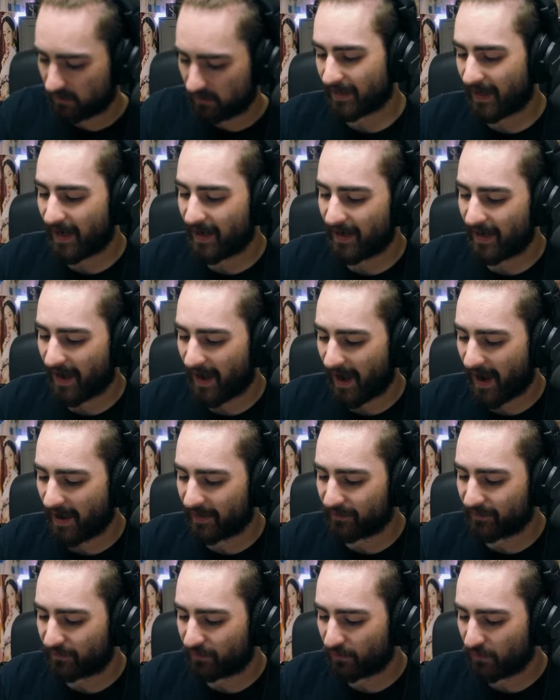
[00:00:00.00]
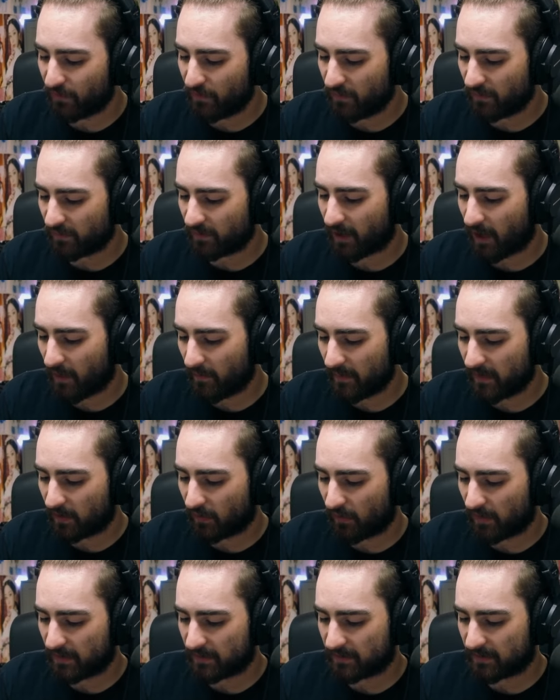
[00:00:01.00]
Because I do, call
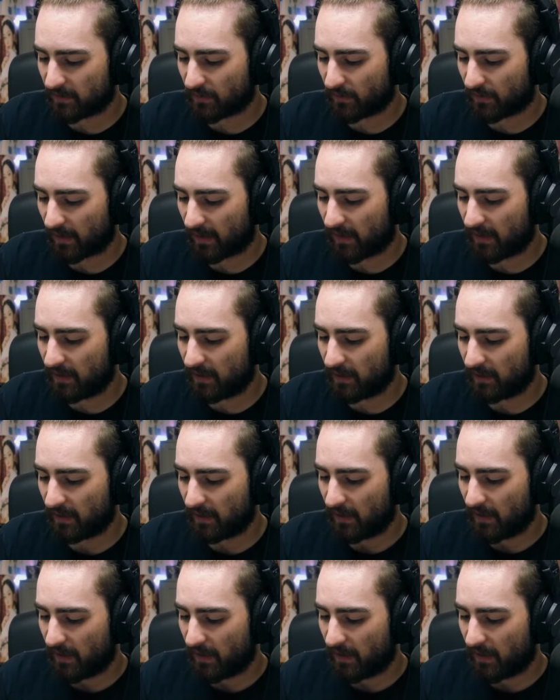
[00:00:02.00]
me crazy, okay?